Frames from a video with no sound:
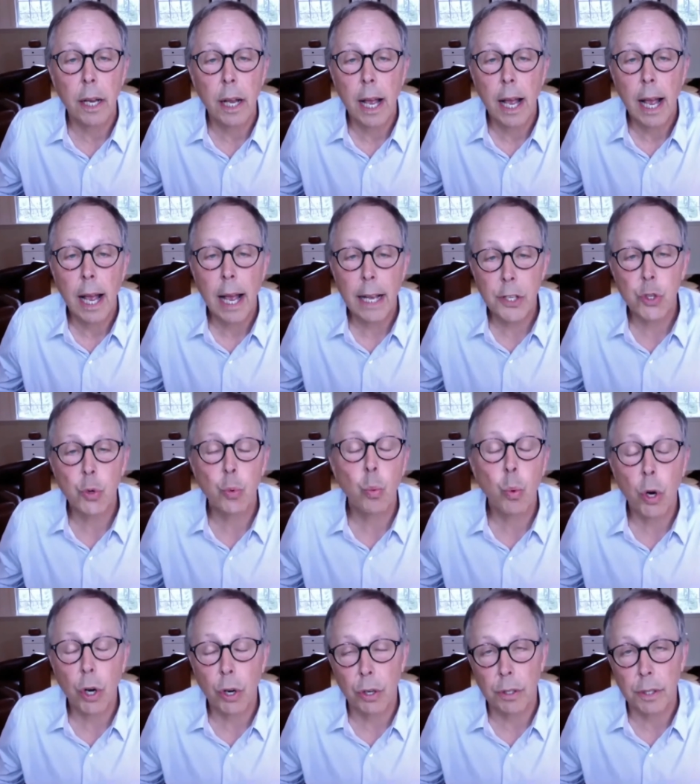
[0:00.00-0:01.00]
has a
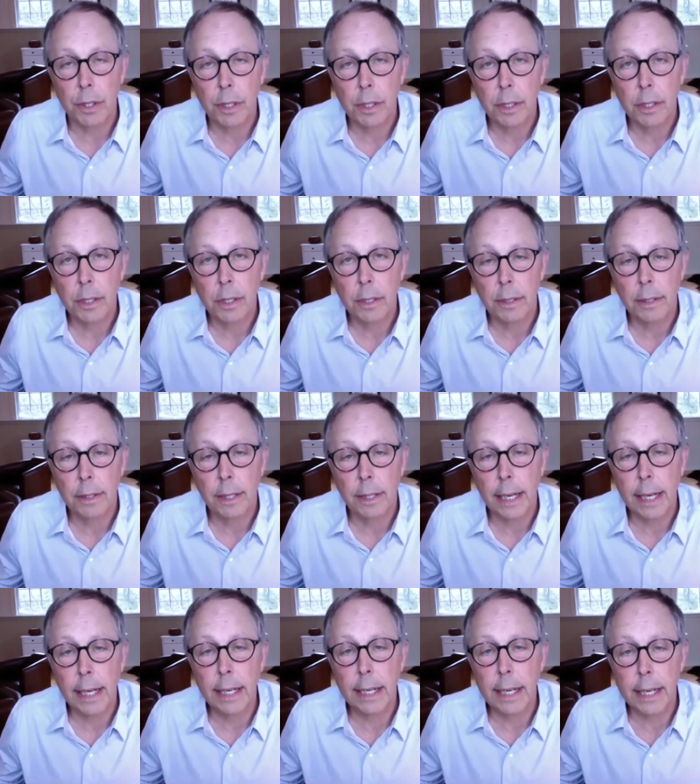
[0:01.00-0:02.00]
word.
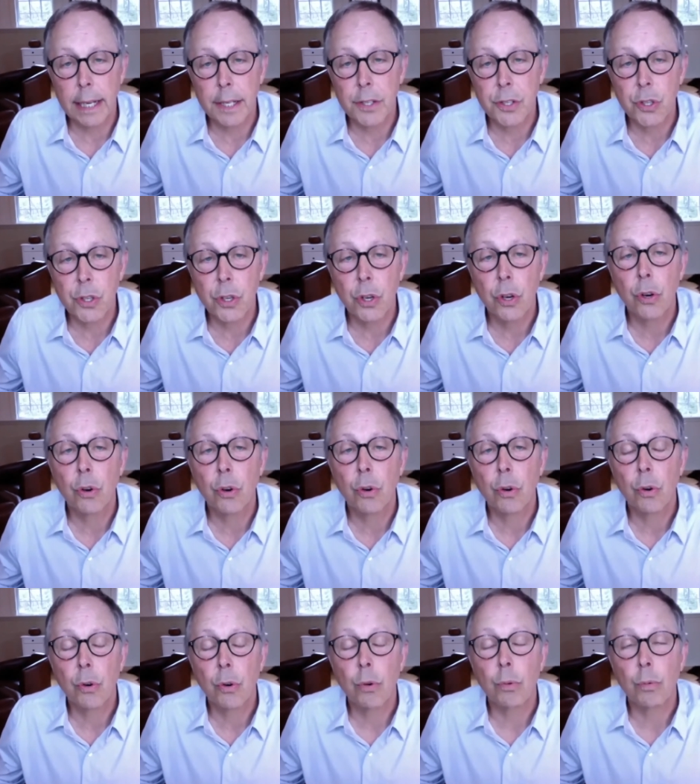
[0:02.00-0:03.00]
It is
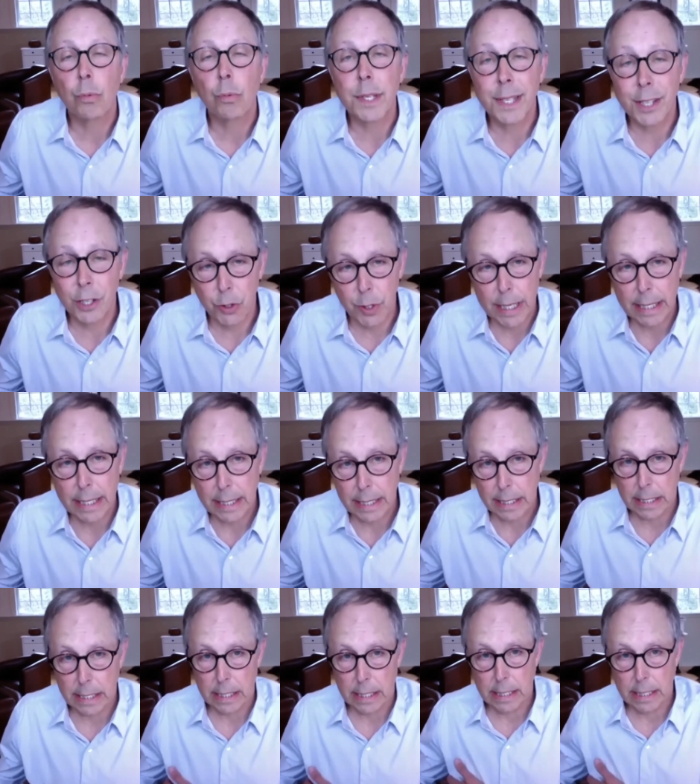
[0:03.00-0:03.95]
resilience.